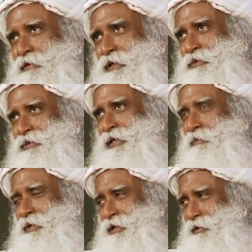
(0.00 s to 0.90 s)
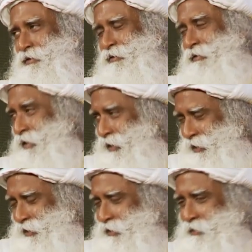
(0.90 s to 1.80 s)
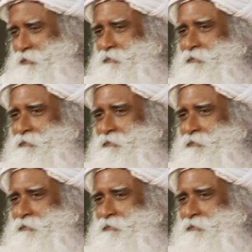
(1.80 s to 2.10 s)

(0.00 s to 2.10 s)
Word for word: when you say me or I,